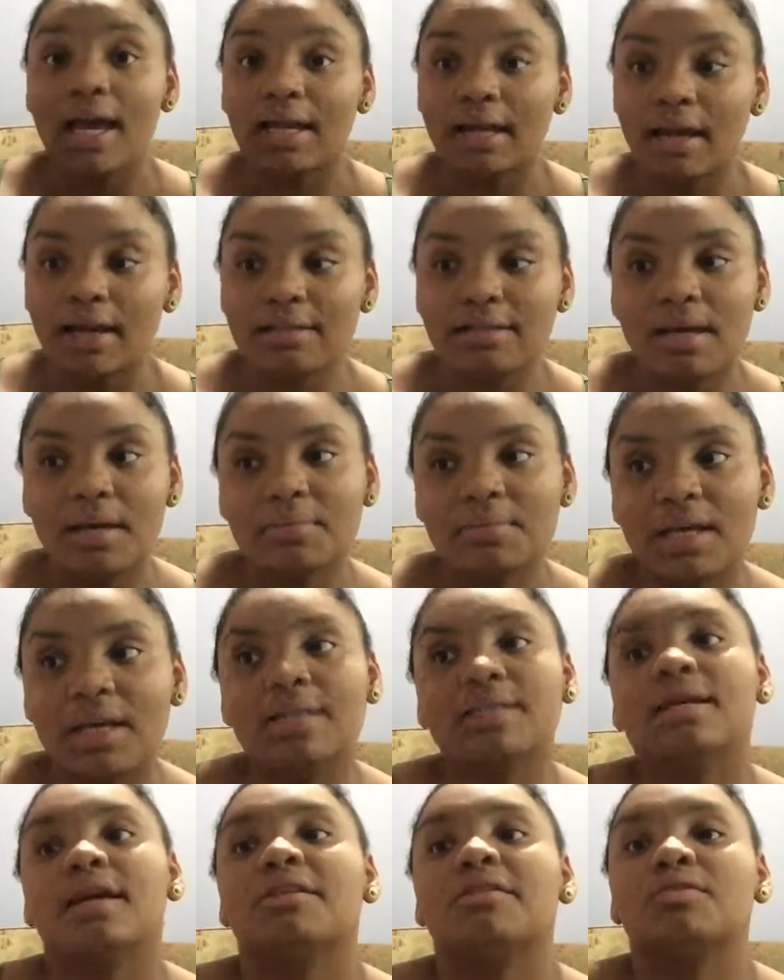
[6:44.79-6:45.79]
9 times out
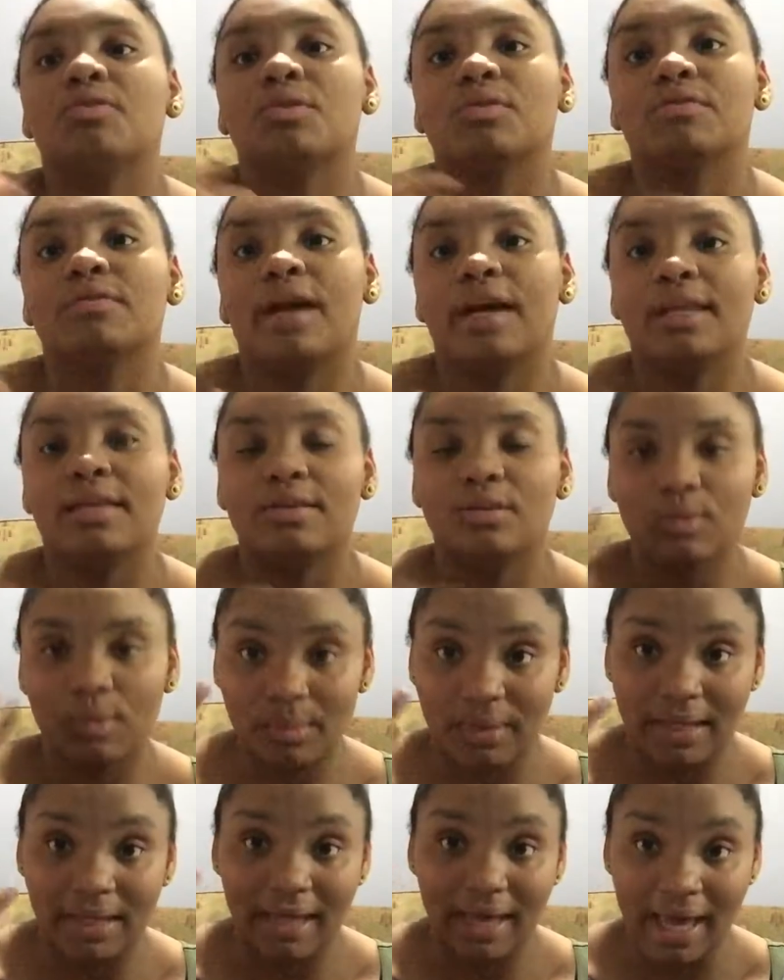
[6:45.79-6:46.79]
of 10, Ryleigh
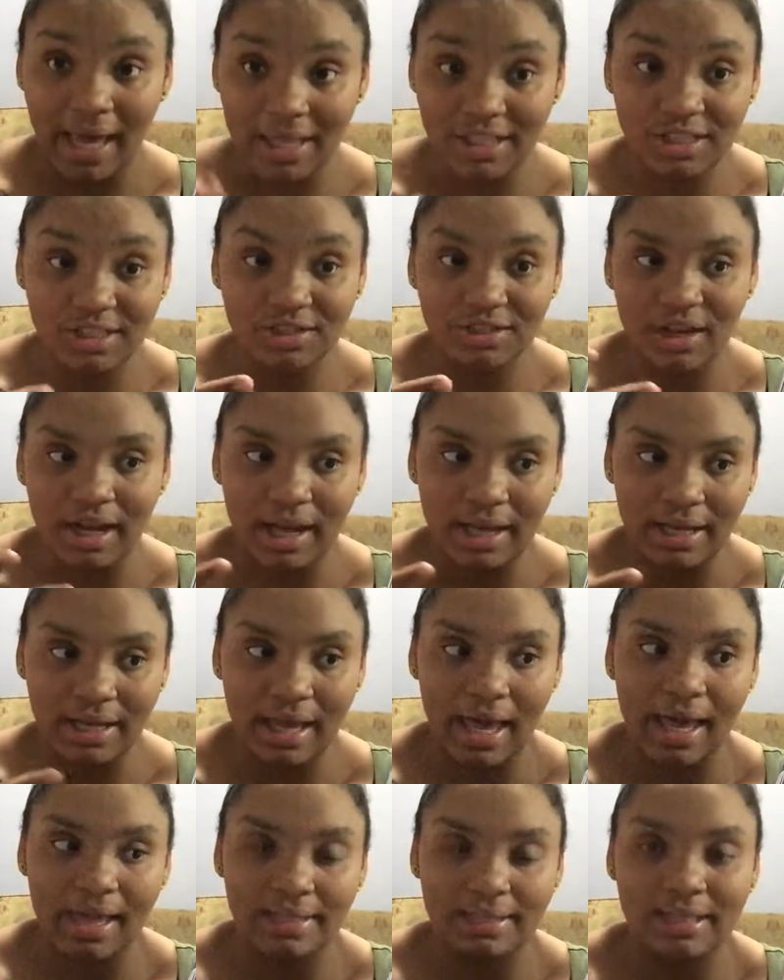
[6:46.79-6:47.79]
normally catches her
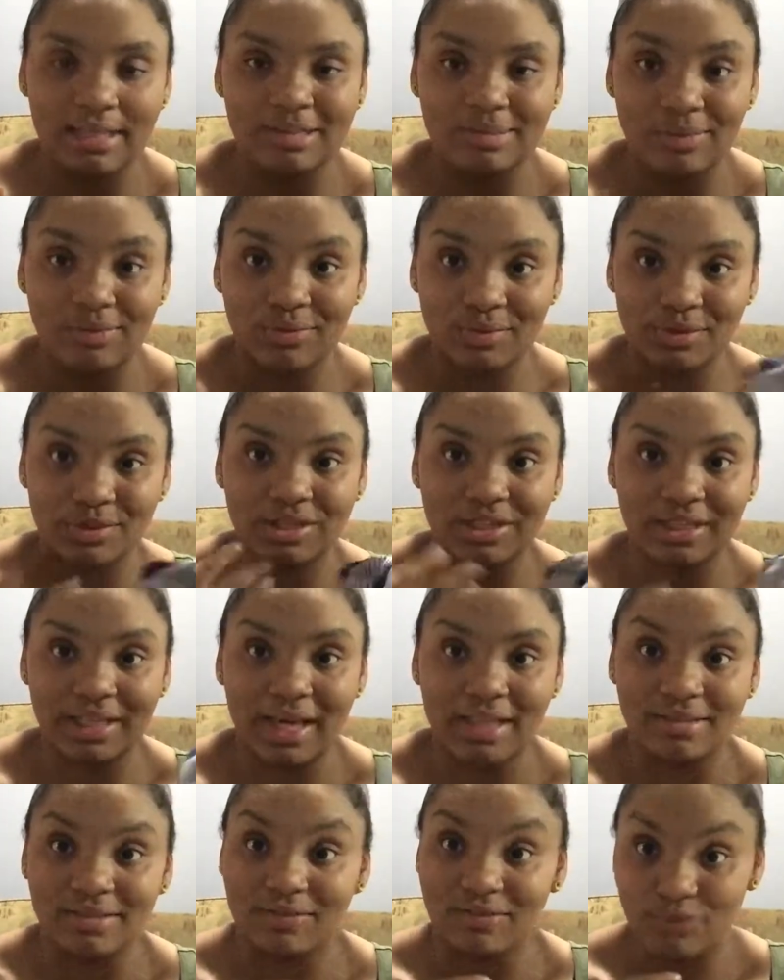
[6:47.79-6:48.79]
accidents before she
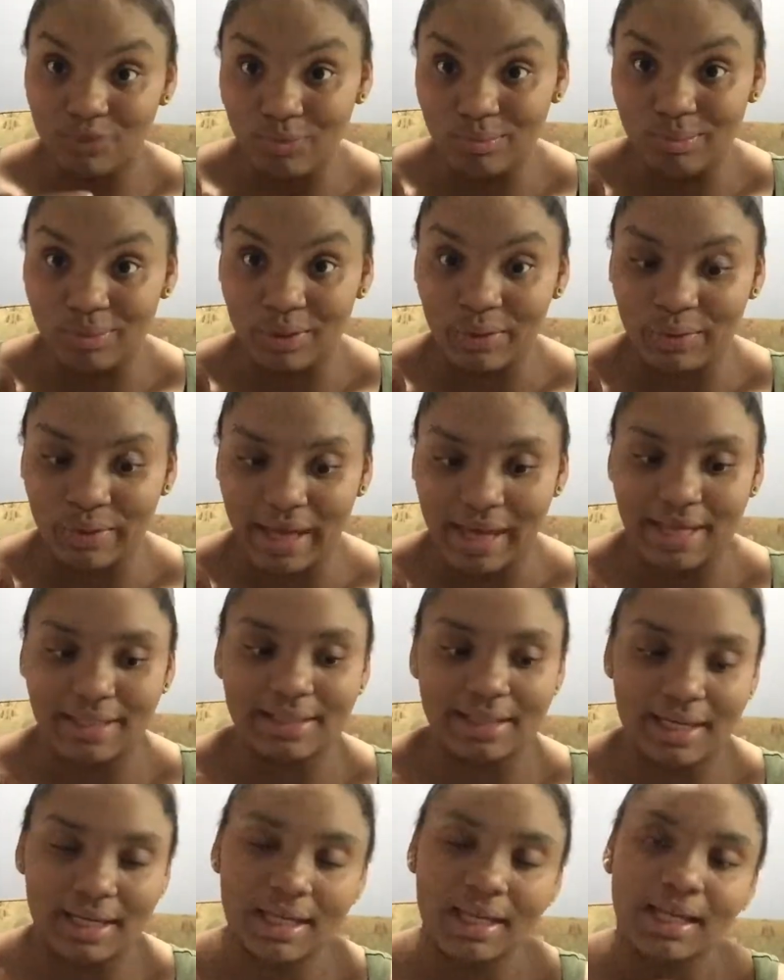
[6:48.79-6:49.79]
has a full-blown
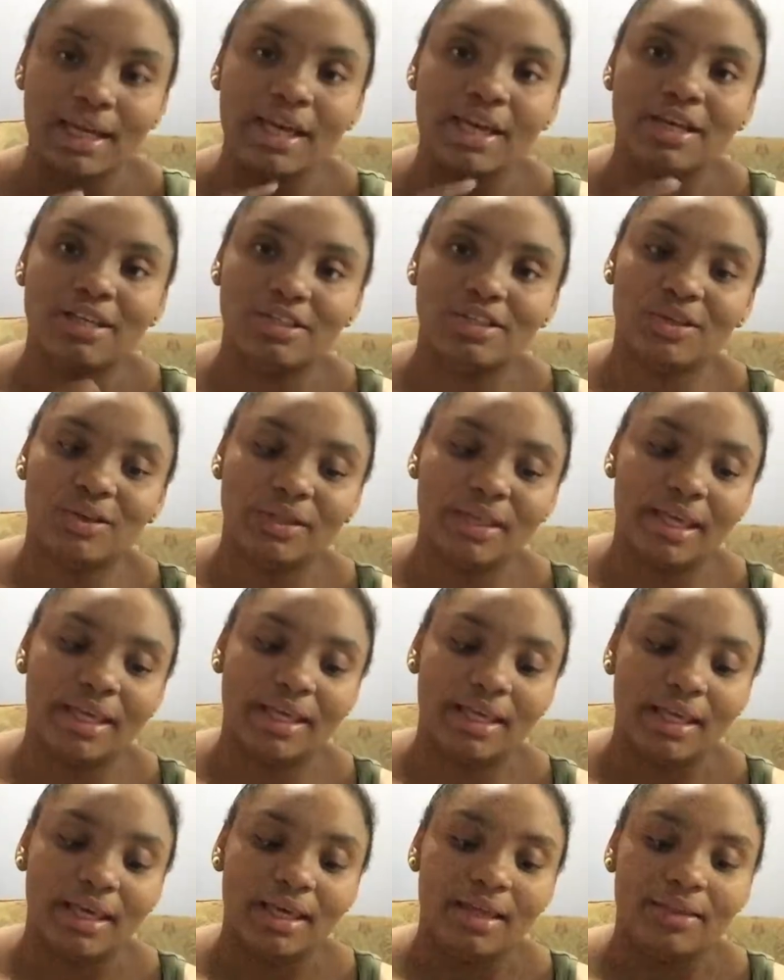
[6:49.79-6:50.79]
accident. So like,
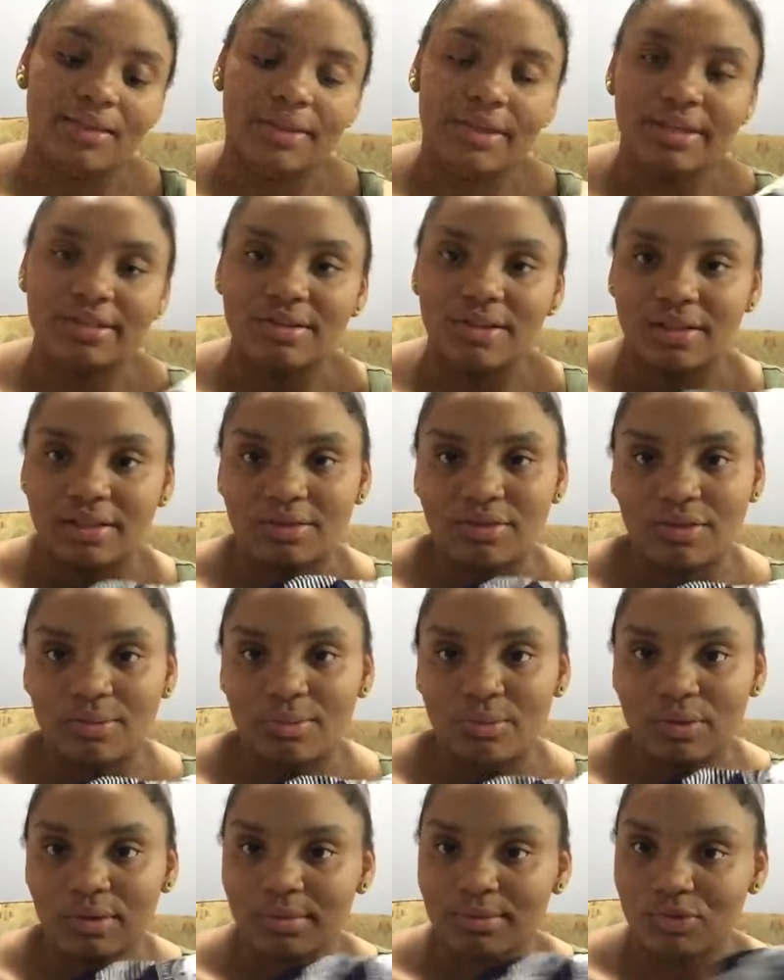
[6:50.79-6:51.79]
these are a little
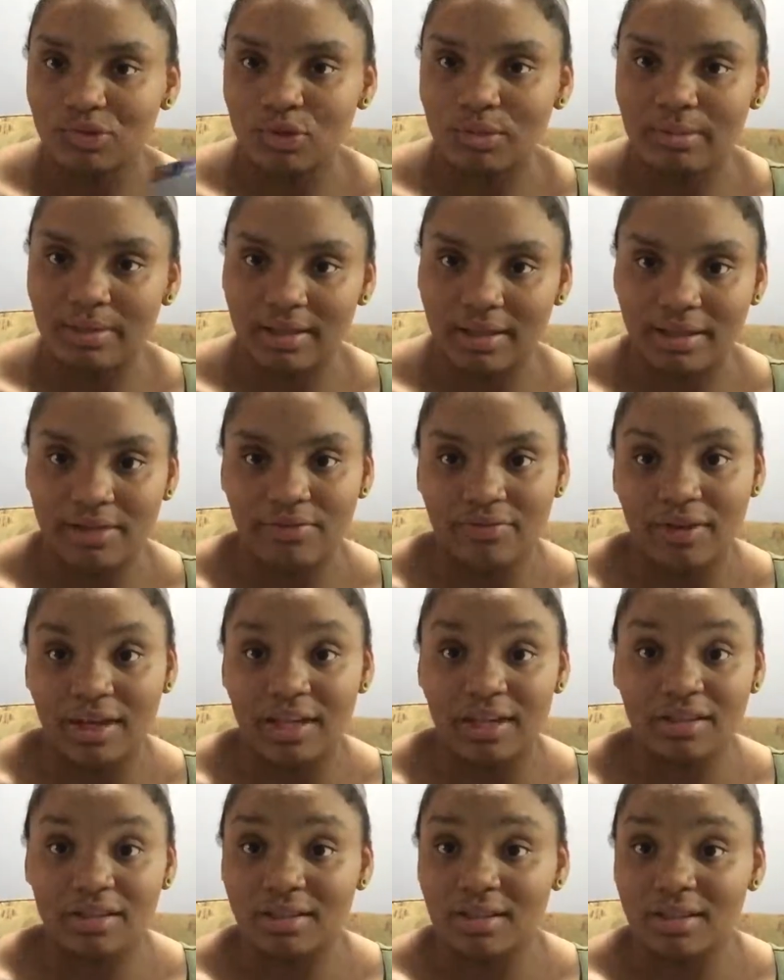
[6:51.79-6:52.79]
more absorbent than
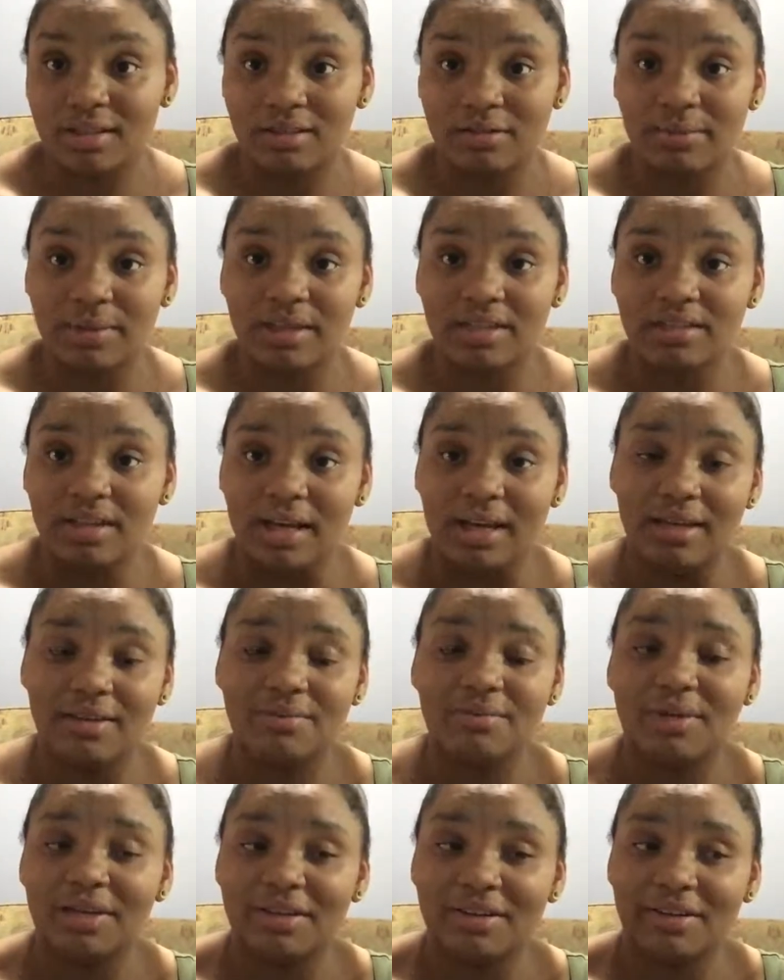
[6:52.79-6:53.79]
regular underwear, so I
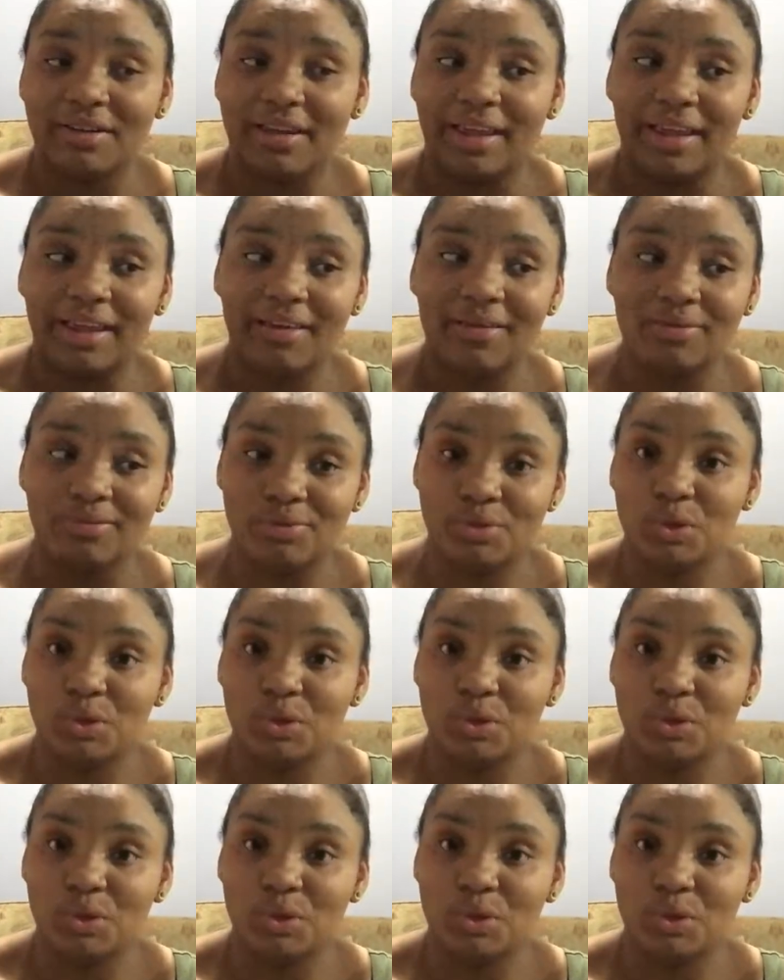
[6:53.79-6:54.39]
didn't want her to like